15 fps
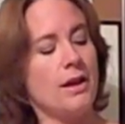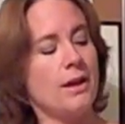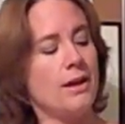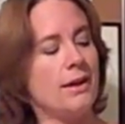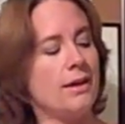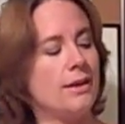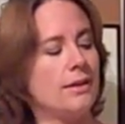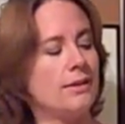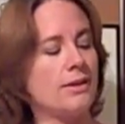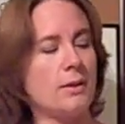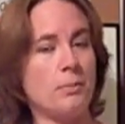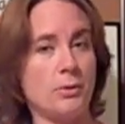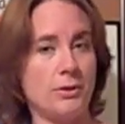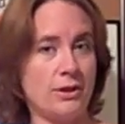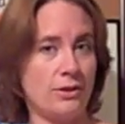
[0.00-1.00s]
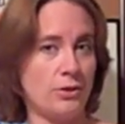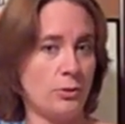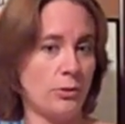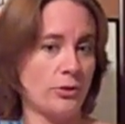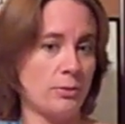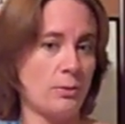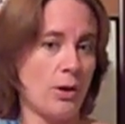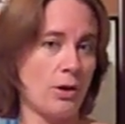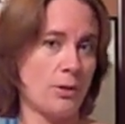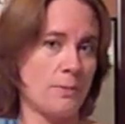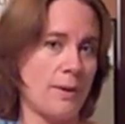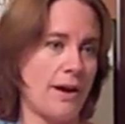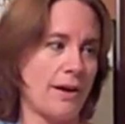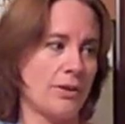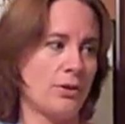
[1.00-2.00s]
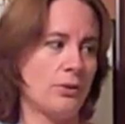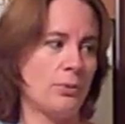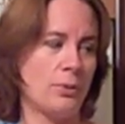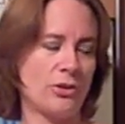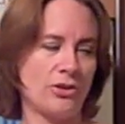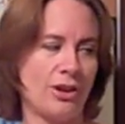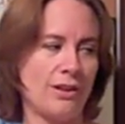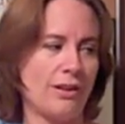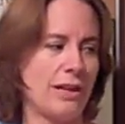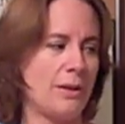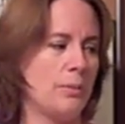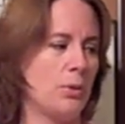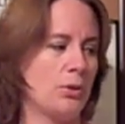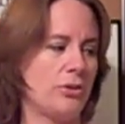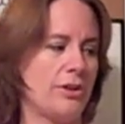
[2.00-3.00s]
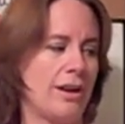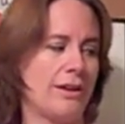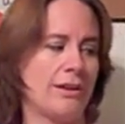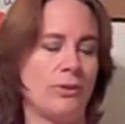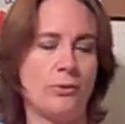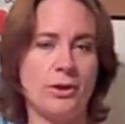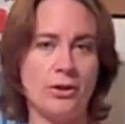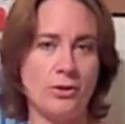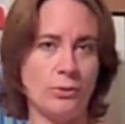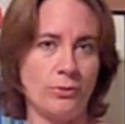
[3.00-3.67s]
And I put it into a smaller bottle, which I label Downy Wrinkle